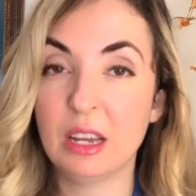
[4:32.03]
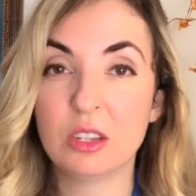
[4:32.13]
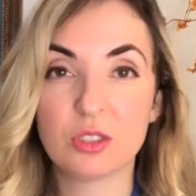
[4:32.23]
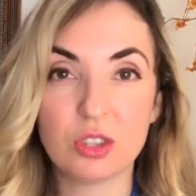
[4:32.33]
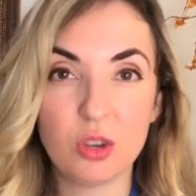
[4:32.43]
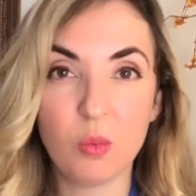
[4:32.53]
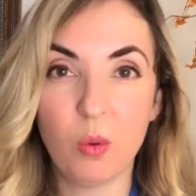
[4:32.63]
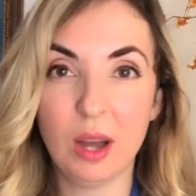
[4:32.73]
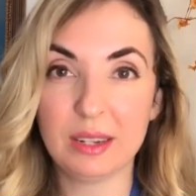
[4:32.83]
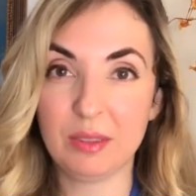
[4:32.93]
So, you
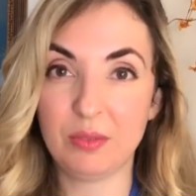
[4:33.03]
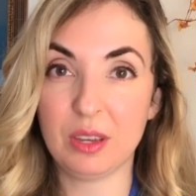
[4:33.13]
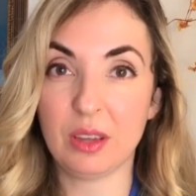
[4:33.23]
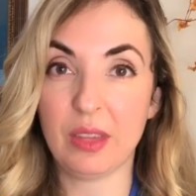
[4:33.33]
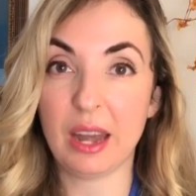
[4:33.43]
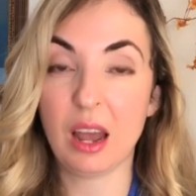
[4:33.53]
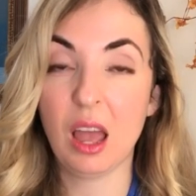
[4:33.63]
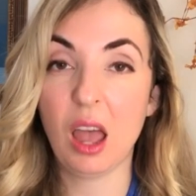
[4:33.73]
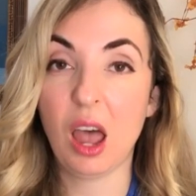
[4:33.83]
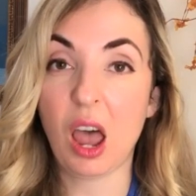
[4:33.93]
want to feel that,
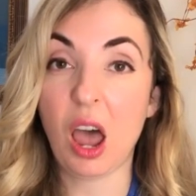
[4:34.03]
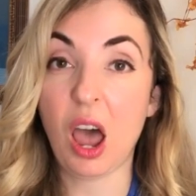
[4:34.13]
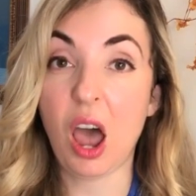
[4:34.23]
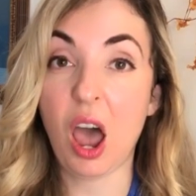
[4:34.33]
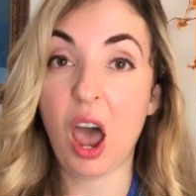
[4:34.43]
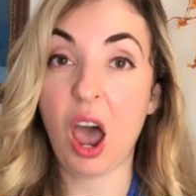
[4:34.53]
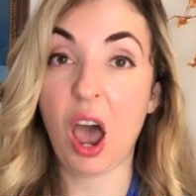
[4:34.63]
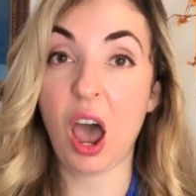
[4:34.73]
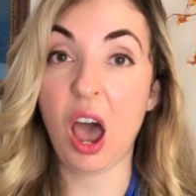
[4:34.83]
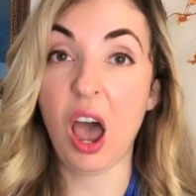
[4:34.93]

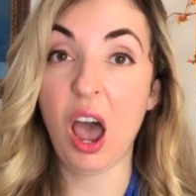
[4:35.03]
ah,